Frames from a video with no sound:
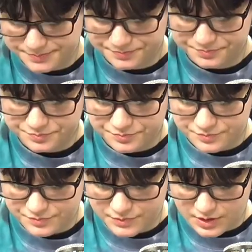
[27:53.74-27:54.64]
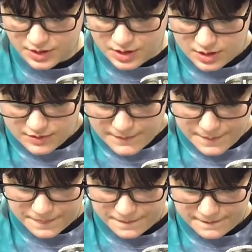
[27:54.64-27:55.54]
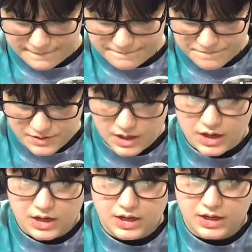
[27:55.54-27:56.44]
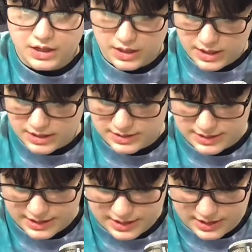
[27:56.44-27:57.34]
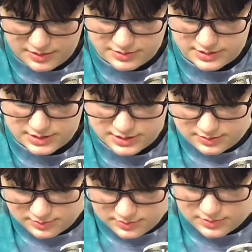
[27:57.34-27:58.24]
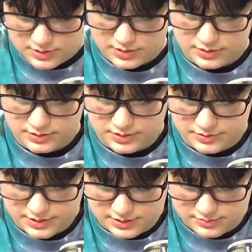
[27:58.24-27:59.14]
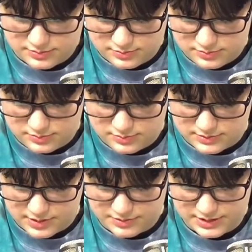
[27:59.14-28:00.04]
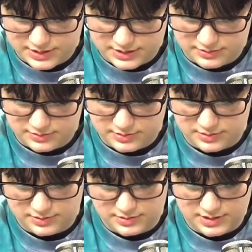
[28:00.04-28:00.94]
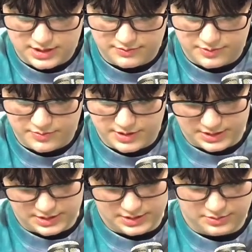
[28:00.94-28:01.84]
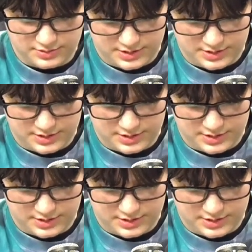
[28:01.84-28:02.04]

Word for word: was, should we get to final ratings? Uh, in a second. I was gonna, there was, I was gonna see if we wanted to do any